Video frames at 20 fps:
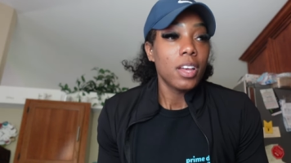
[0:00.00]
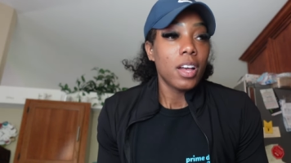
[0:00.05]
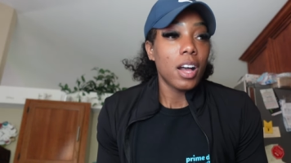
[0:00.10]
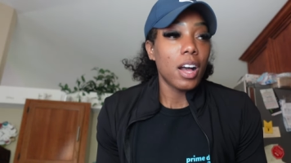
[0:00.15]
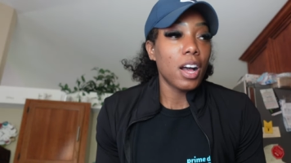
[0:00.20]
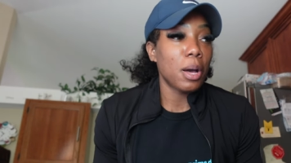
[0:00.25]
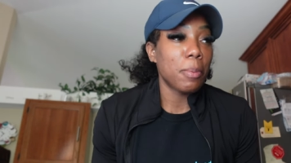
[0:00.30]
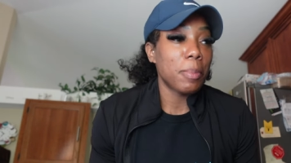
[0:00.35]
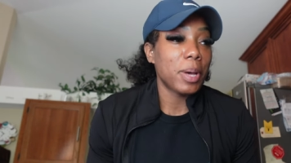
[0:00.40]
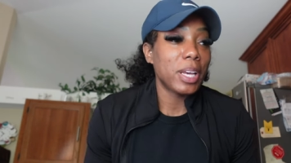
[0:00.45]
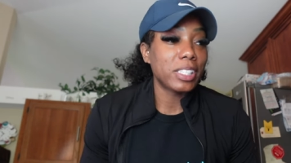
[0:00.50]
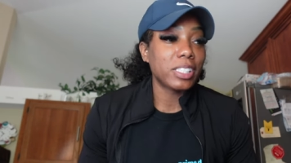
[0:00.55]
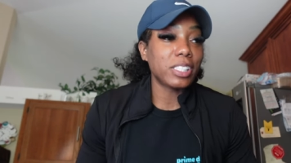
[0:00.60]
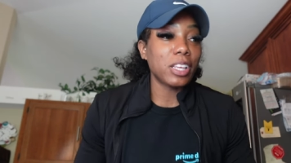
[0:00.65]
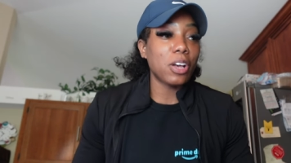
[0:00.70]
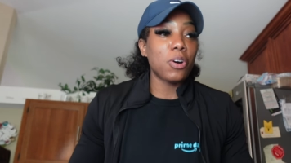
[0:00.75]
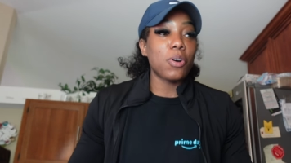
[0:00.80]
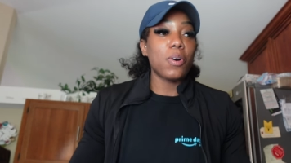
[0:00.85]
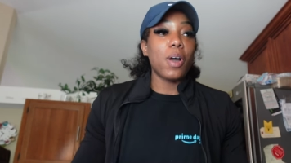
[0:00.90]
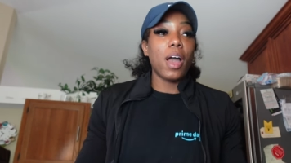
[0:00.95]
Um,
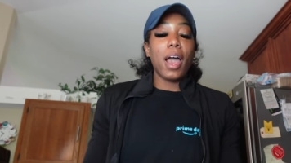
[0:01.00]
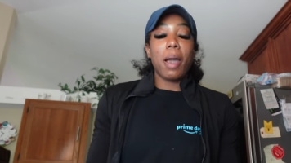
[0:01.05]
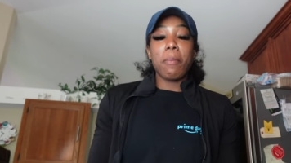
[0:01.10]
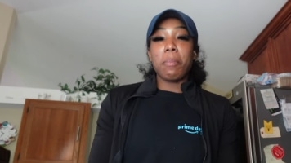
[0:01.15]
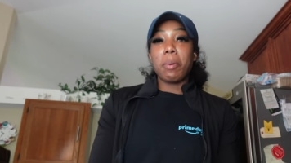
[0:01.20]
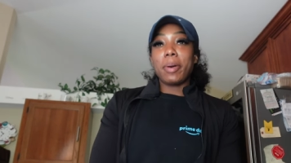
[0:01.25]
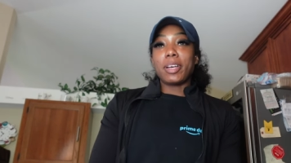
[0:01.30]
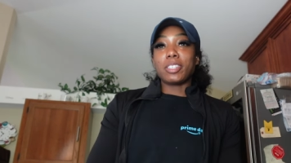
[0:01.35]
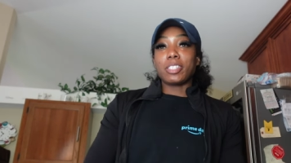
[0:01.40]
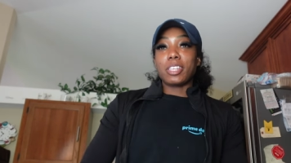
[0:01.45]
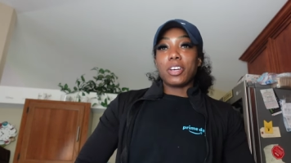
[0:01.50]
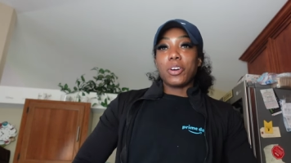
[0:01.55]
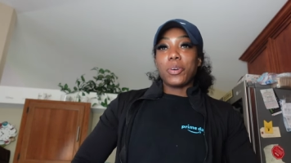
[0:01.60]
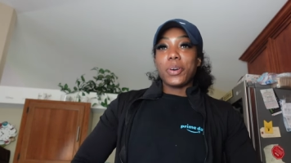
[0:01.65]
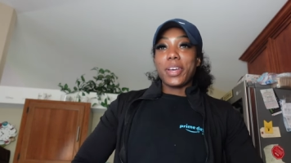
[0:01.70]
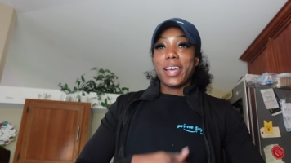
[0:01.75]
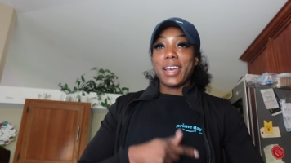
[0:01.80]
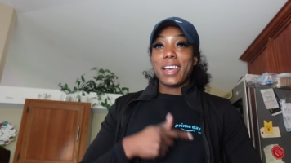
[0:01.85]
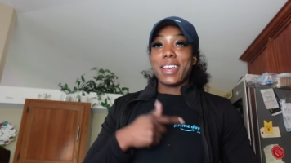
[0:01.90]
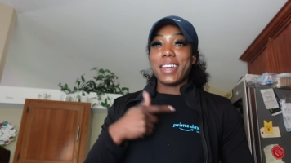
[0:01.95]
so I'm about to go
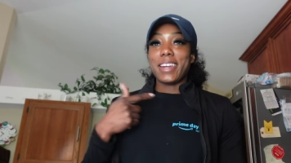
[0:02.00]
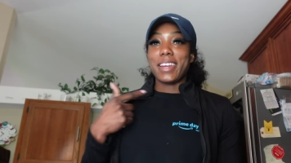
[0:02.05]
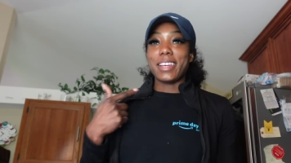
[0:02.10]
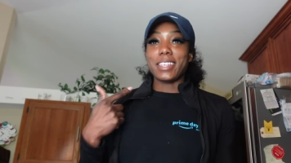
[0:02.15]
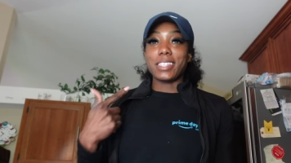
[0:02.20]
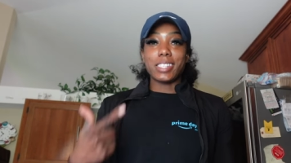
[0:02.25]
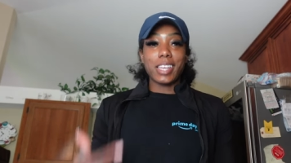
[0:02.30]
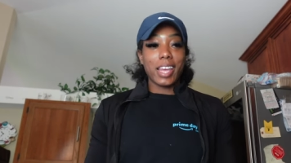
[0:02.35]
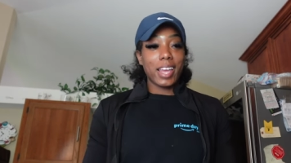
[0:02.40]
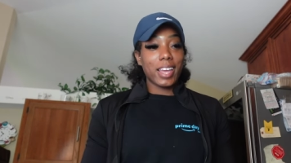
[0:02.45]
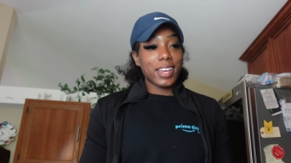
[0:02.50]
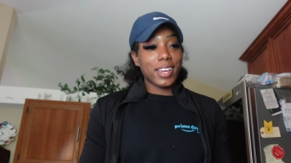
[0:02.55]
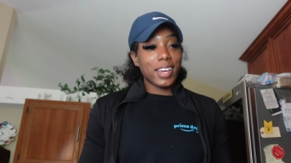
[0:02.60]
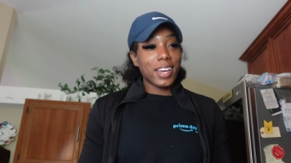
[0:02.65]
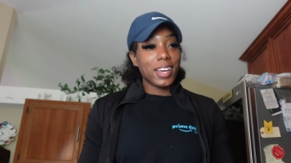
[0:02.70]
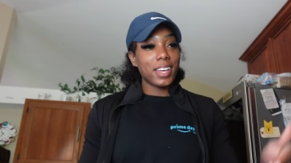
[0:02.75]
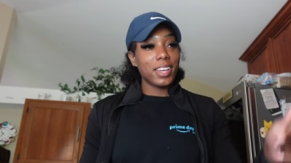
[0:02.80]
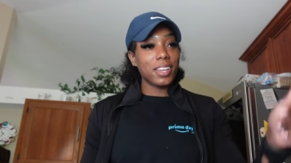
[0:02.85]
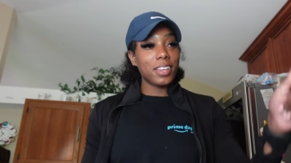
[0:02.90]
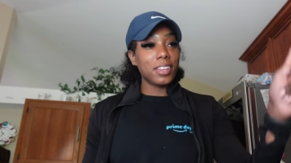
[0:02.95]
ahead and take
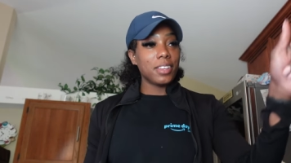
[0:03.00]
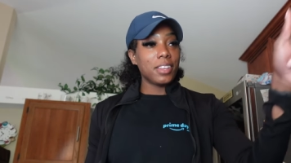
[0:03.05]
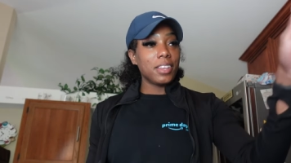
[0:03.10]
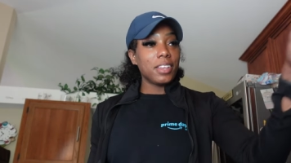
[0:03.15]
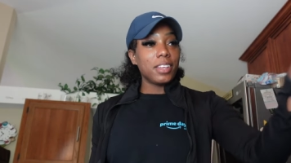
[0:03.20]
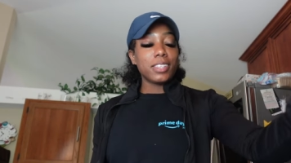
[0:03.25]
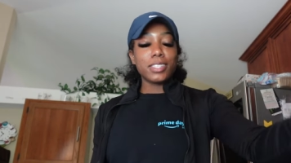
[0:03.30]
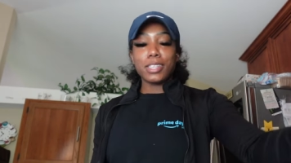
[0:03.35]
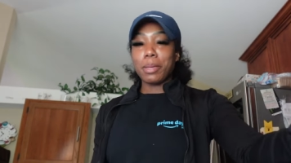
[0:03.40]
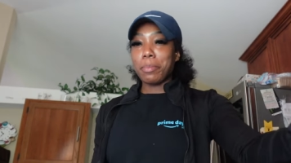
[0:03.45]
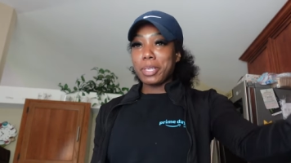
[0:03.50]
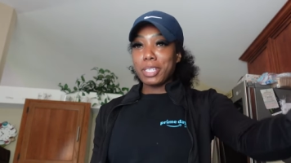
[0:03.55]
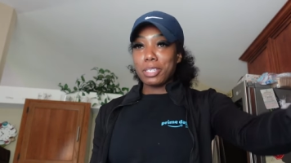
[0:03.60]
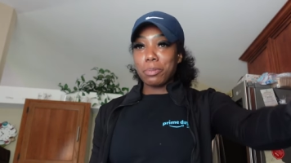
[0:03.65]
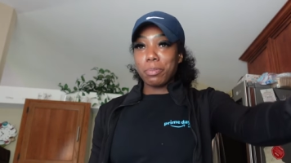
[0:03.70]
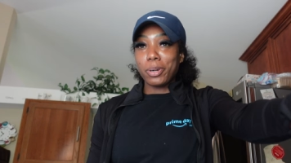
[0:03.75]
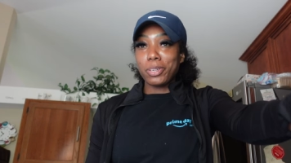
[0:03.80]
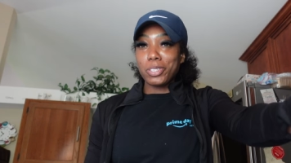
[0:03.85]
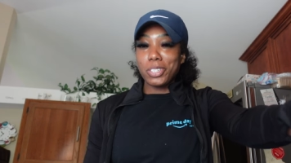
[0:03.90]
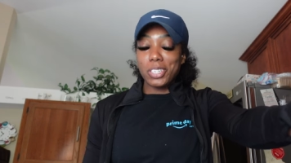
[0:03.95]
some of this
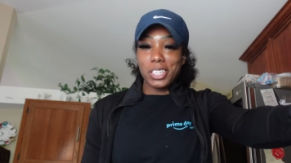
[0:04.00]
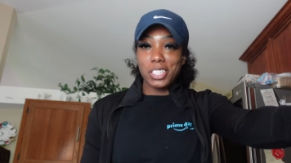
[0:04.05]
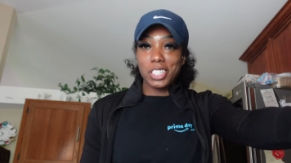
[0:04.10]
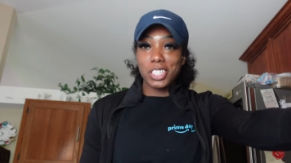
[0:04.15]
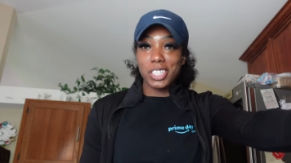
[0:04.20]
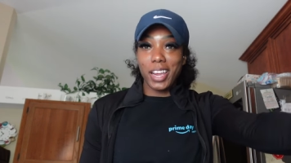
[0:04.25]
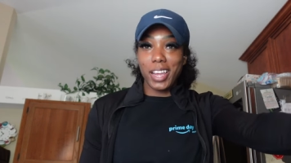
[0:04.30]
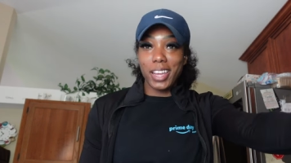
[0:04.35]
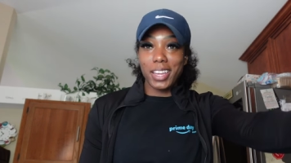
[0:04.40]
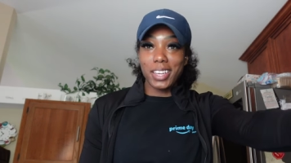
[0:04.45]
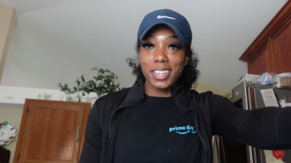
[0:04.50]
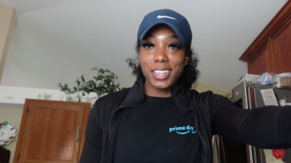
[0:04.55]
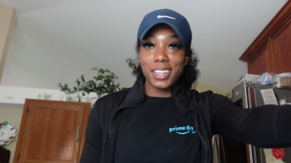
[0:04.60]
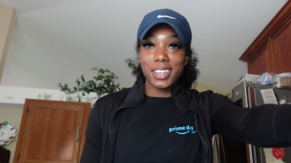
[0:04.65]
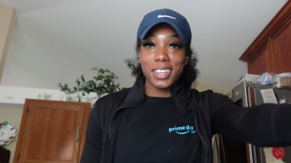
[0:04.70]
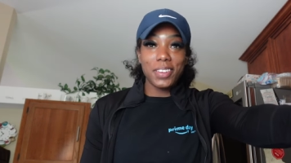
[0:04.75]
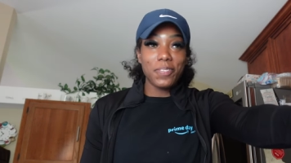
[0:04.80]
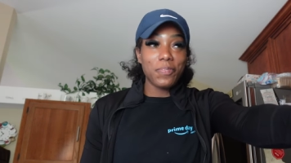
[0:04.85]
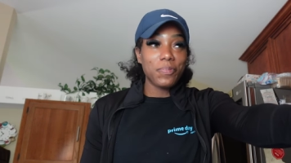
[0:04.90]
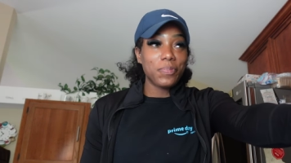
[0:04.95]
protein shake
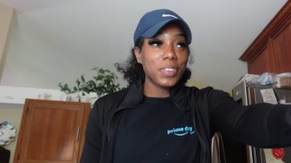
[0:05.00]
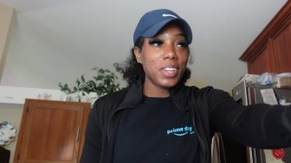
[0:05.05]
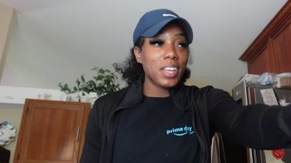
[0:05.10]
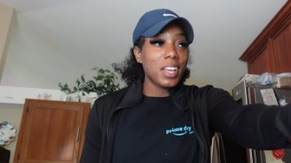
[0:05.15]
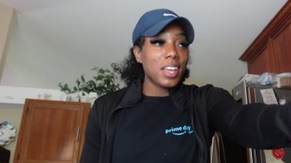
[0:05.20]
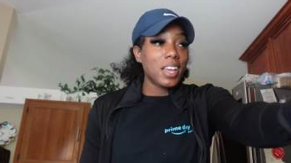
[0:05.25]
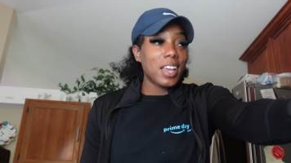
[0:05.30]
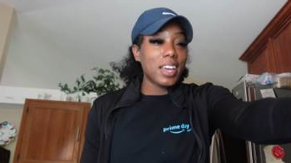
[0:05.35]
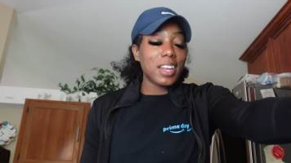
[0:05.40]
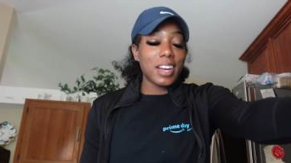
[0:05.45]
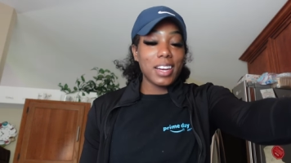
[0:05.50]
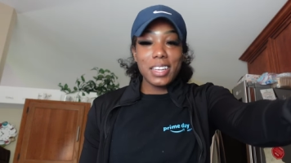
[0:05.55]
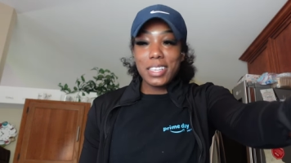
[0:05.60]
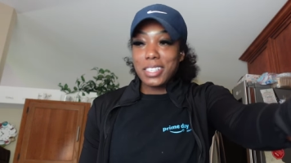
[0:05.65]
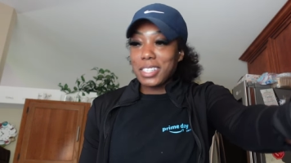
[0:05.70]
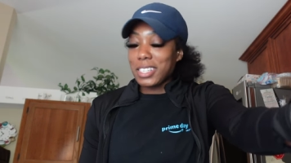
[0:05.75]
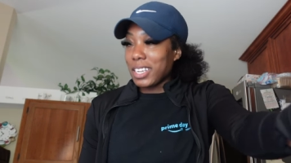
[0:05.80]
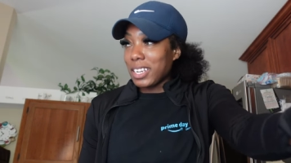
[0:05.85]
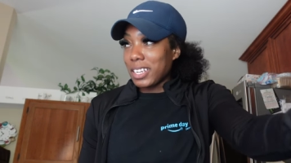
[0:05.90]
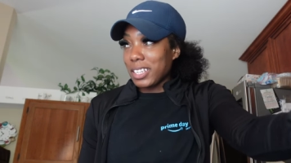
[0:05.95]
and I need
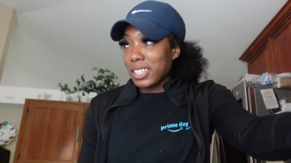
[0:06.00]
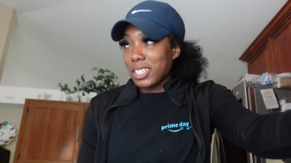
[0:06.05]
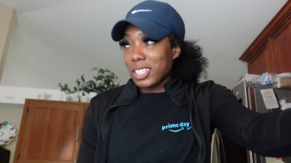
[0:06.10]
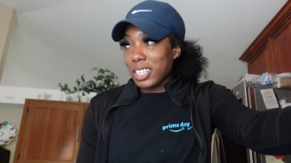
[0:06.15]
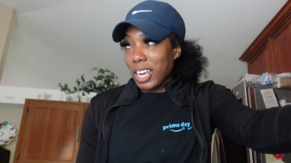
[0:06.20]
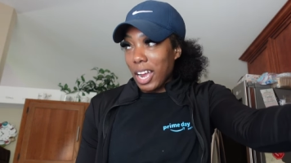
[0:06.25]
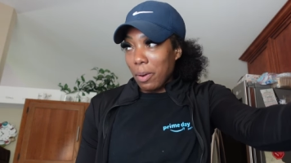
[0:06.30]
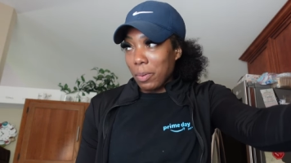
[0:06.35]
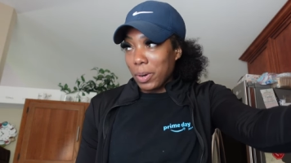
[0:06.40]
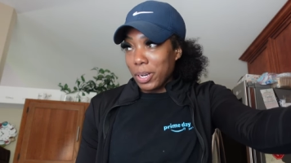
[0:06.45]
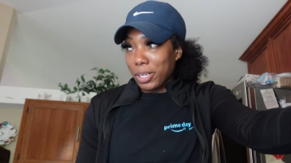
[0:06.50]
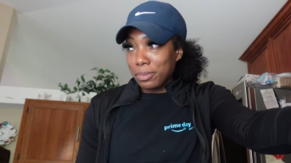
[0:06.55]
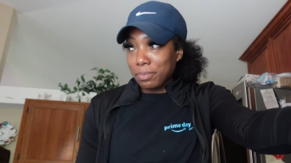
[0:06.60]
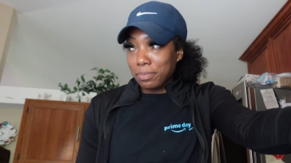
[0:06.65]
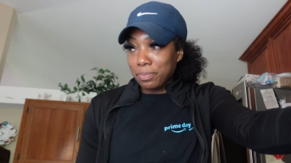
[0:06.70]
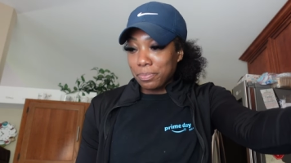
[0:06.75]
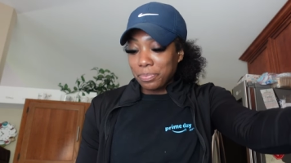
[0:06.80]
to get in the shower.